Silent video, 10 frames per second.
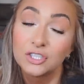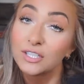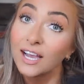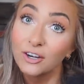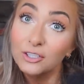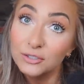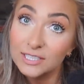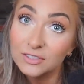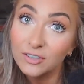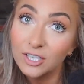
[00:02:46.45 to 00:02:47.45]
she got her
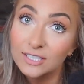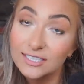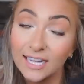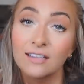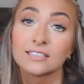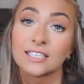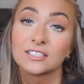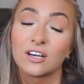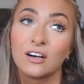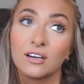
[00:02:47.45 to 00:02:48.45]
transfer to Dallas, I
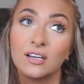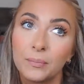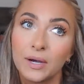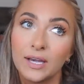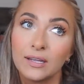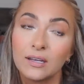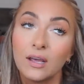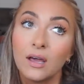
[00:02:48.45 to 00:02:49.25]
saw, but